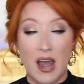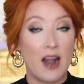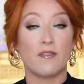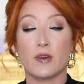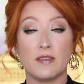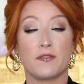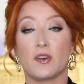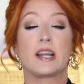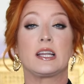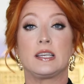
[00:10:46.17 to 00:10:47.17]
every
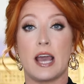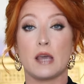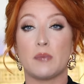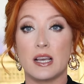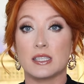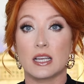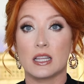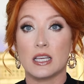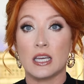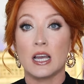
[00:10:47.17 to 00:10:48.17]
freaking day,
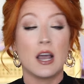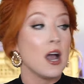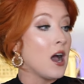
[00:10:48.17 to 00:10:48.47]
basically.